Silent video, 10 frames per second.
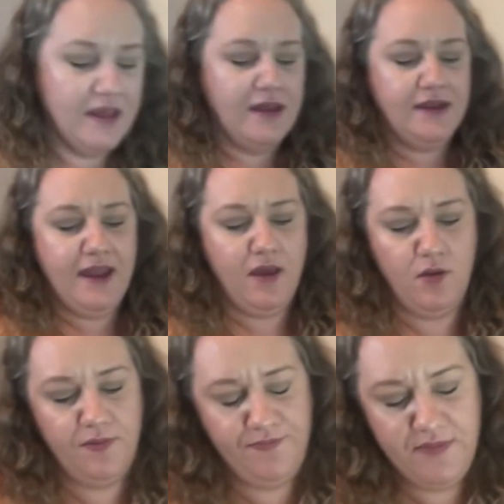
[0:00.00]
Now,
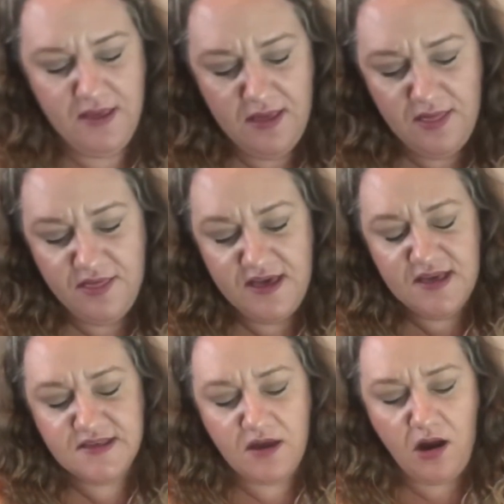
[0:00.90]

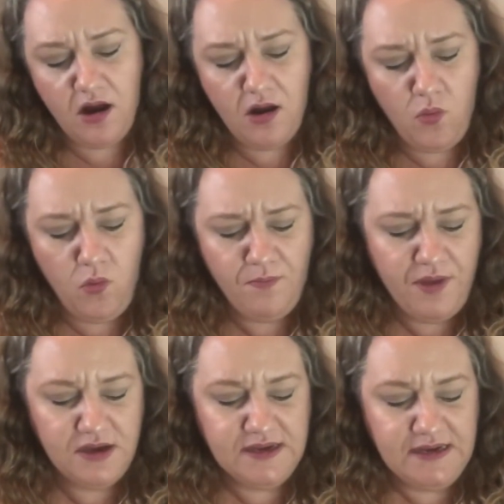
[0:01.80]
these are
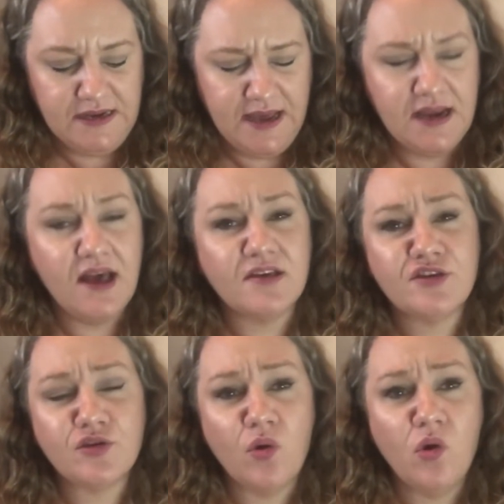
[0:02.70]
£1.99. I
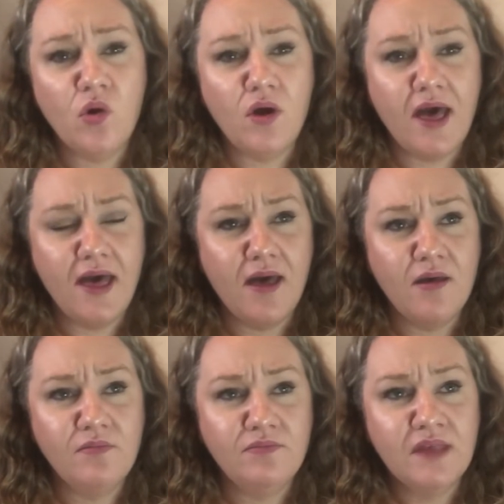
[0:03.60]
saw
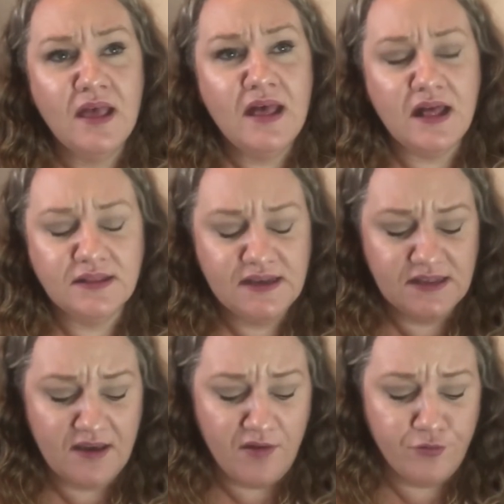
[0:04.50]
a lady
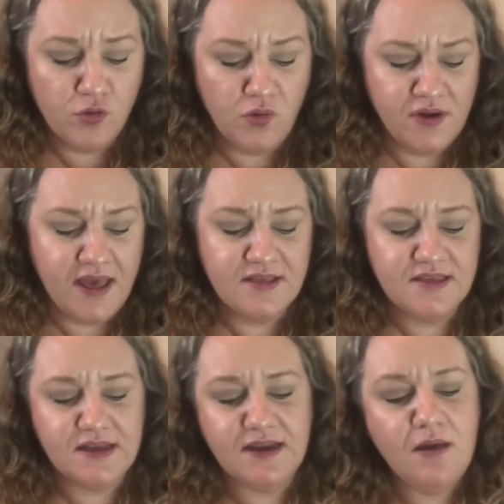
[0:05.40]
that I follow on
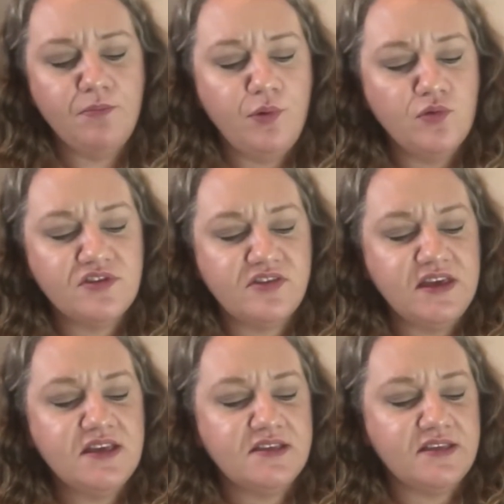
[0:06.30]
Instagram post
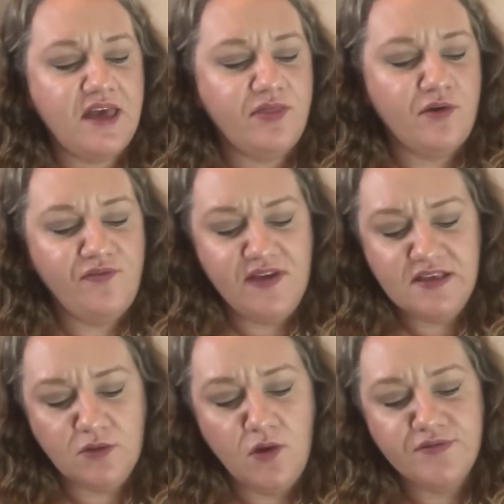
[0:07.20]
these. They're face
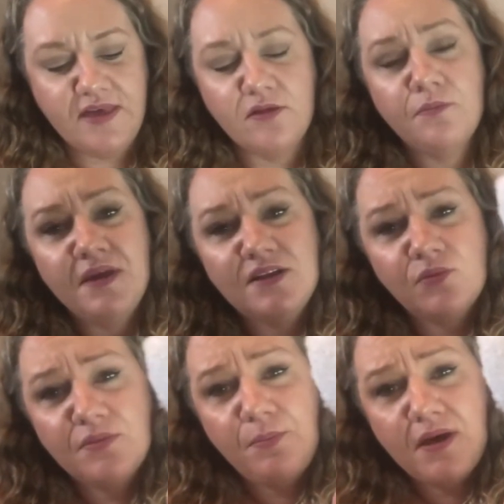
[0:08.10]
cloths and they're made
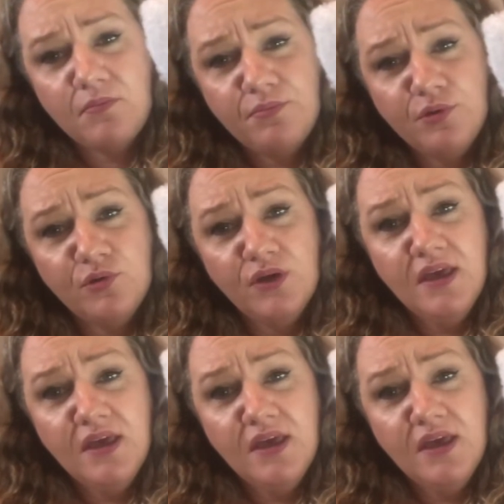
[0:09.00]
with bamboo.